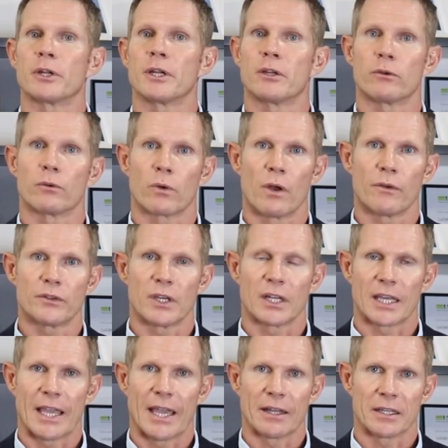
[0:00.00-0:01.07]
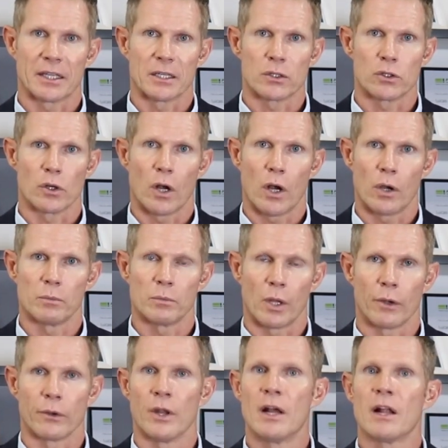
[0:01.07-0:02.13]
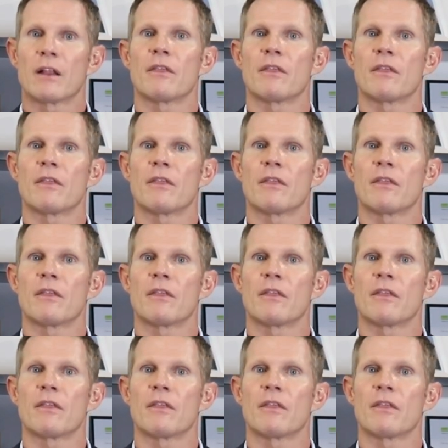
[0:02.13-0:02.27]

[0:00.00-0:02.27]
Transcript: it into an offset account against your home loan,